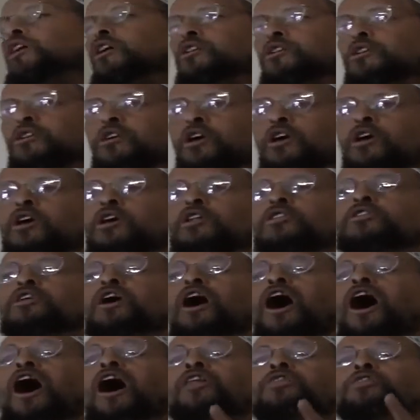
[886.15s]
end.
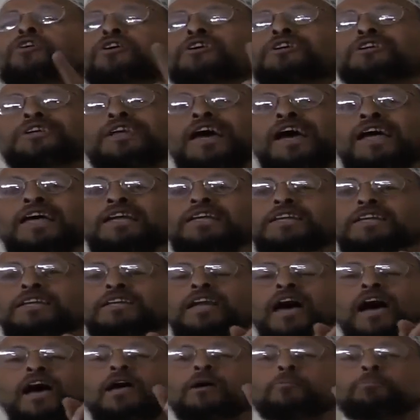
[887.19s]
The other
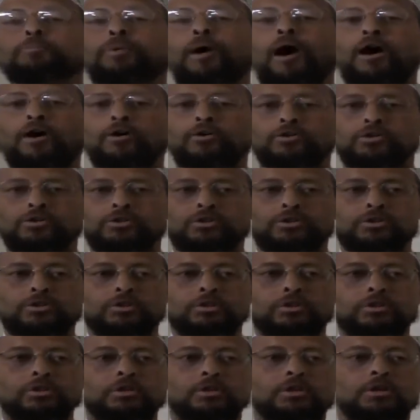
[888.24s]
99 parts
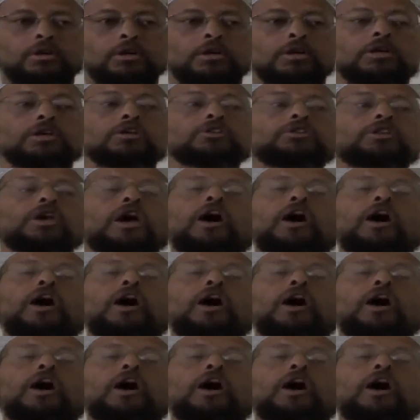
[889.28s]
He's